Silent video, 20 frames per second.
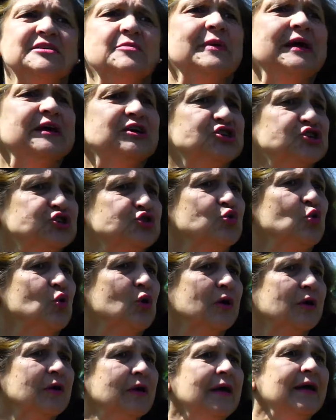to make
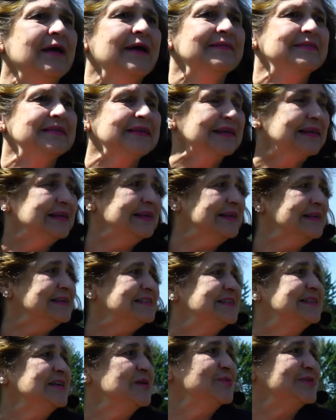sure that at
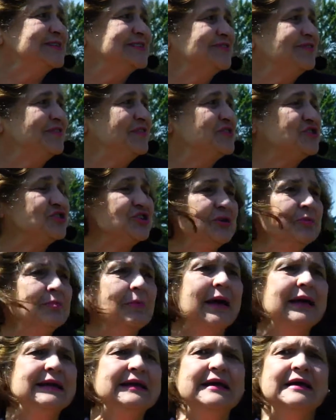least there was sufficient
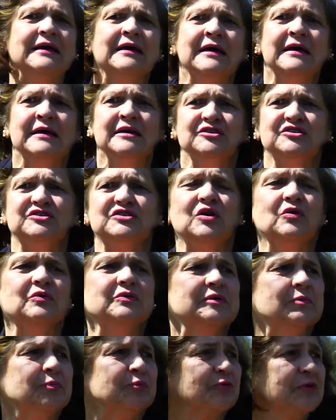money so
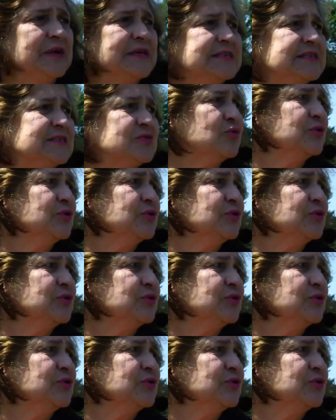the priest